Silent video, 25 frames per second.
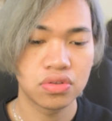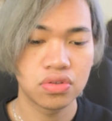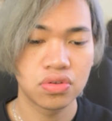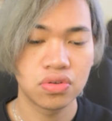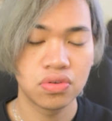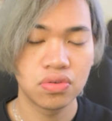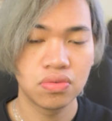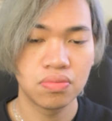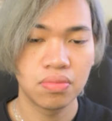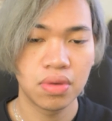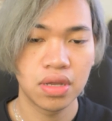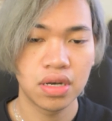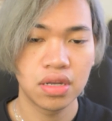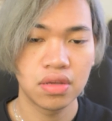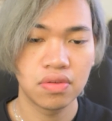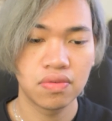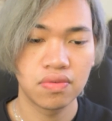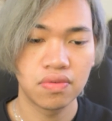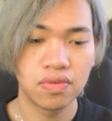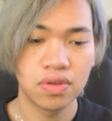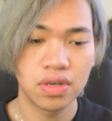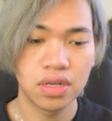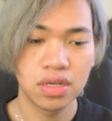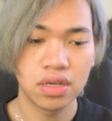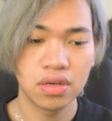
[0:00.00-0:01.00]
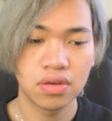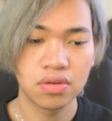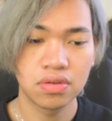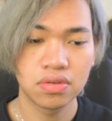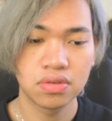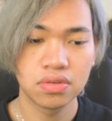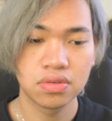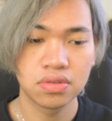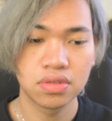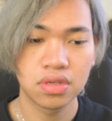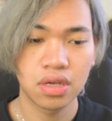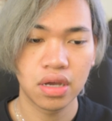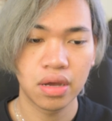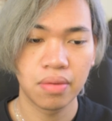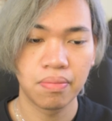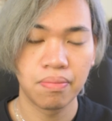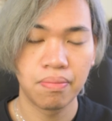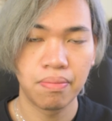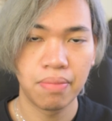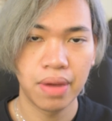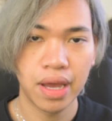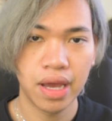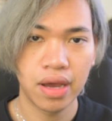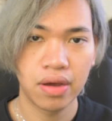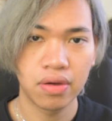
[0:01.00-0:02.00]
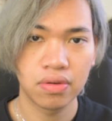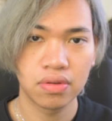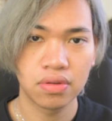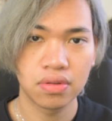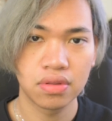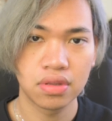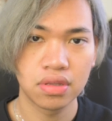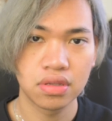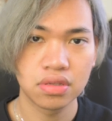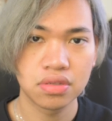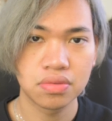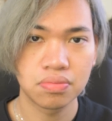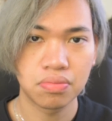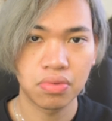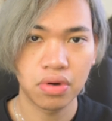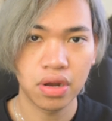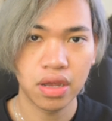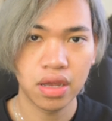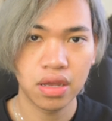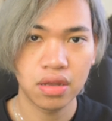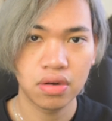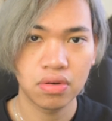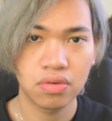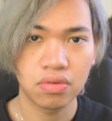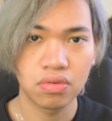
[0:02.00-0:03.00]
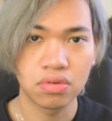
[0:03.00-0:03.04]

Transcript: too many videos about this brand,